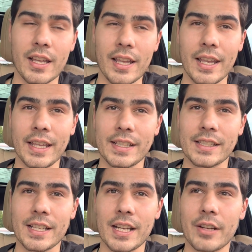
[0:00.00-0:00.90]
it's
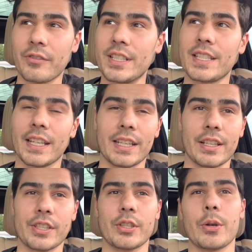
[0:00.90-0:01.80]

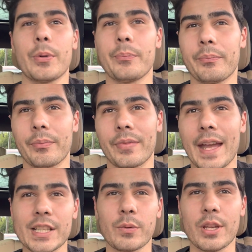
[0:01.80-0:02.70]
ridiculous. So
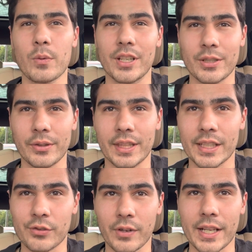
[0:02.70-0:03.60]
that's why you want to do
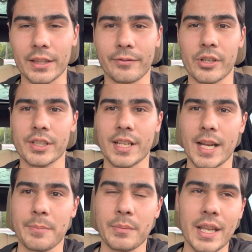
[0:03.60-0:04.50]
things right the first
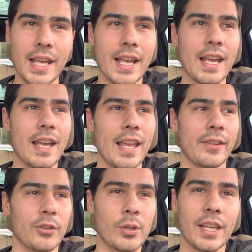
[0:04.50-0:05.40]
time.
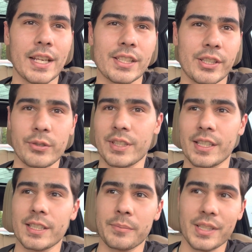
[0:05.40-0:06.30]
If you can get a SKU
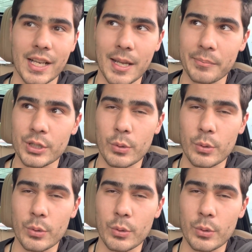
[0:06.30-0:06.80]
system set up, do